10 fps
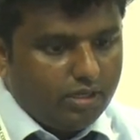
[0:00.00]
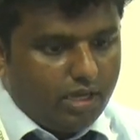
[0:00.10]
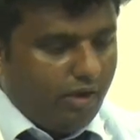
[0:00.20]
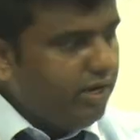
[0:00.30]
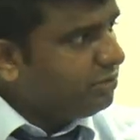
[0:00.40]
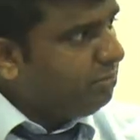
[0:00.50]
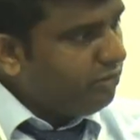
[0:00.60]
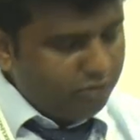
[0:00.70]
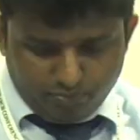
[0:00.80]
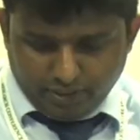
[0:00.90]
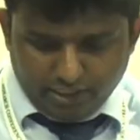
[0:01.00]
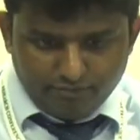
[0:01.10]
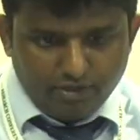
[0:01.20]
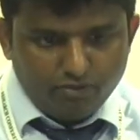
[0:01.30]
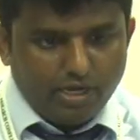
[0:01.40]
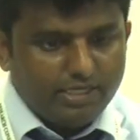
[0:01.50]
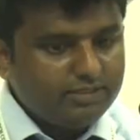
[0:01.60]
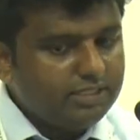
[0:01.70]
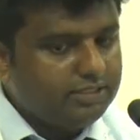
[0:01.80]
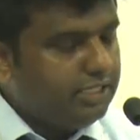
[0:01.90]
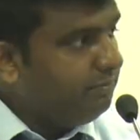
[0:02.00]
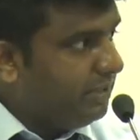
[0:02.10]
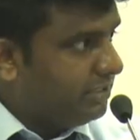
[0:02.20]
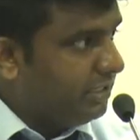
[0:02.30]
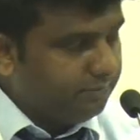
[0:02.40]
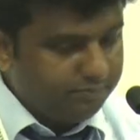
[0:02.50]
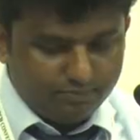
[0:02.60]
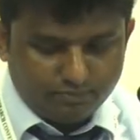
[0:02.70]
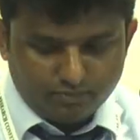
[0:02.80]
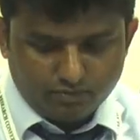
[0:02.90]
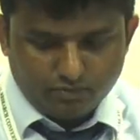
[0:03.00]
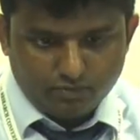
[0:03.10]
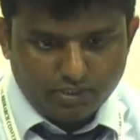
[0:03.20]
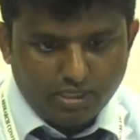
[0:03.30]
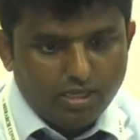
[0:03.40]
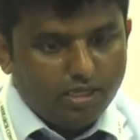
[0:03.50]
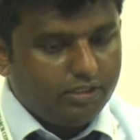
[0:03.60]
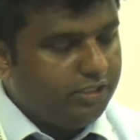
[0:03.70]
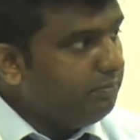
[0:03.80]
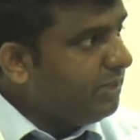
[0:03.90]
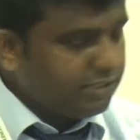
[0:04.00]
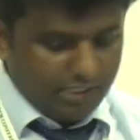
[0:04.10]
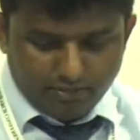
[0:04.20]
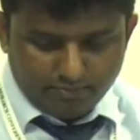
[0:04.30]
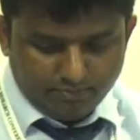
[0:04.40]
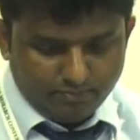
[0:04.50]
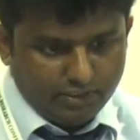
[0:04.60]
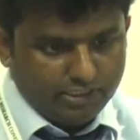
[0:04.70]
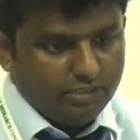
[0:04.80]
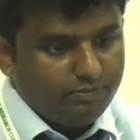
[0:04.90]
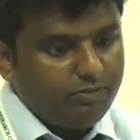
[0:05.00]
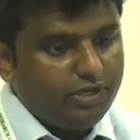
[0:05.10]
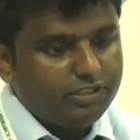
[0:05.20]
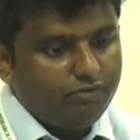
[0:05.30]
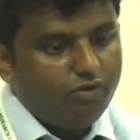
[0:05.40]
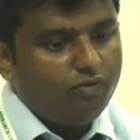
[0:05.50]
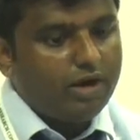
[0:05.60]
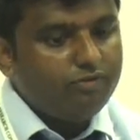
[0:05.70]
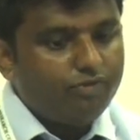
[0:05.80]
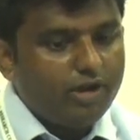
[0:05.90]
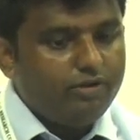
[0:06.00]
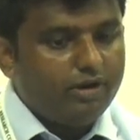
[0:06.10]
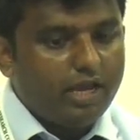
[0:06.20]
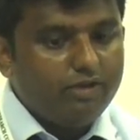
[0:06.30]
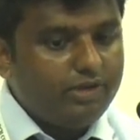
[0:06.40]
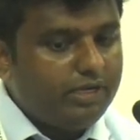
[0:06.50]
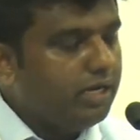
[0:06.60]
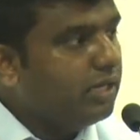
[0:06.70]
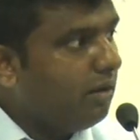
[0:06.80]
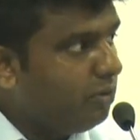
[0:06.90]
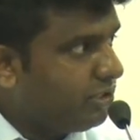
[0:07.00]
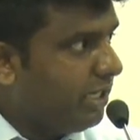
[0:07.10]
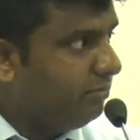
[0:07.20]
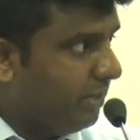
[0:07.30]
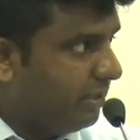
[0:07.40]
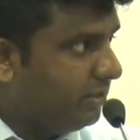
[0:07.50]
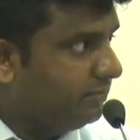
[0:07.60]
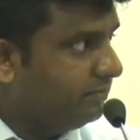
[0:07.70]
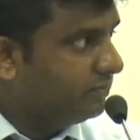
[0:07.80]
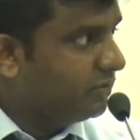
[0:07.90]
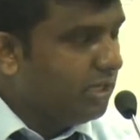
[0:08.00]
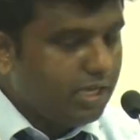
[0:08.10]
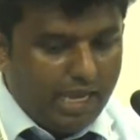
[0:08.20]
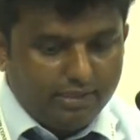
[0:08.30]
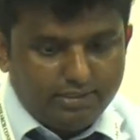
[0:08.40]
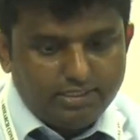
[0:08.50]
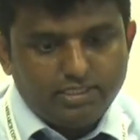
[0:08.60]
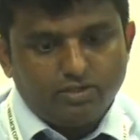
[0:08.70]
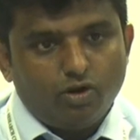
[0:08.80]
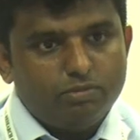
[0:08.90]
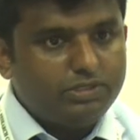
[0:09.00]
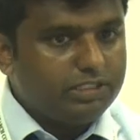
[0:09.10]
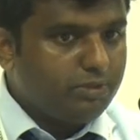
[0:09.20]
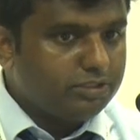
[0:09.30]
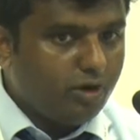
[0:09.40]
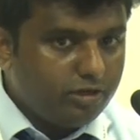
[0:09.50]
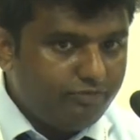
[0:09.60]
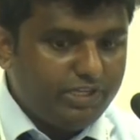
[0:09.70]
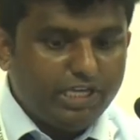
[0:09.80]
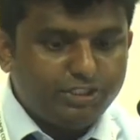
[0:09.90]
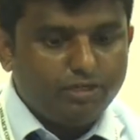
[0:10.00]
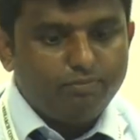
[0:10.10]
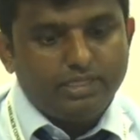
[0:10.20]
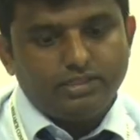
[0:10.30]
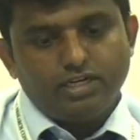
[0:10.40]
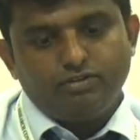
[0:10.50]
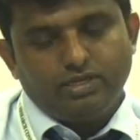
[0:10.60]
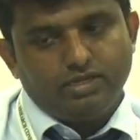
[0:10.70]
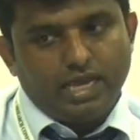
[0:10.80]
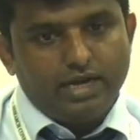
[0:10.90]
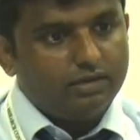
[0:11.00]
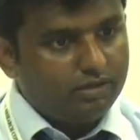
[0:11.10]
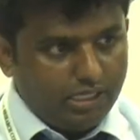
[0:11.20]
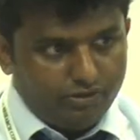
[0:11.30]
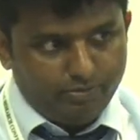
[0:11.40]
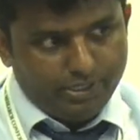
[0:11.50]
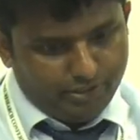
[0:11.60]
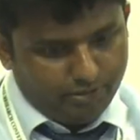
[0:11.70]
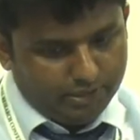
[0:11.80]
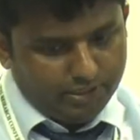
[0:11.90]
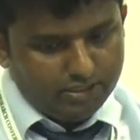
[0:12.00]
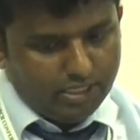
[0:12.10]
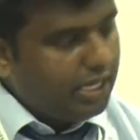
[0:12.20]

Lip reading: I will explain you briefly what is this DPC. The DPC is abbreviation for 1,5-diphenyl carboside method. And this is a chromium 6 plus quantification method and a colorimetric method.